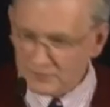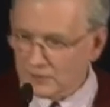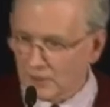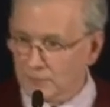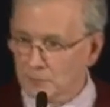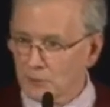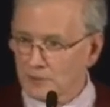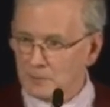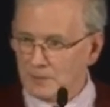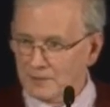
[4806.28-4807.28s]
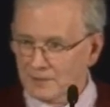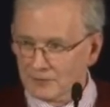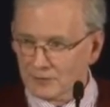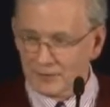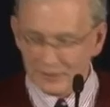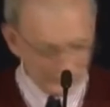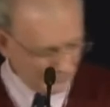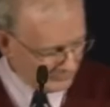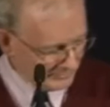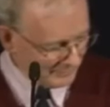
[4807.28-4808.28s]
This is all from Wikipedia, so I don't
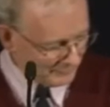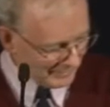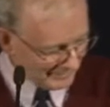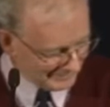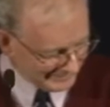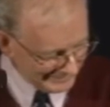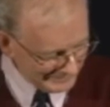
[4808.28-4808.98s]
know how safe that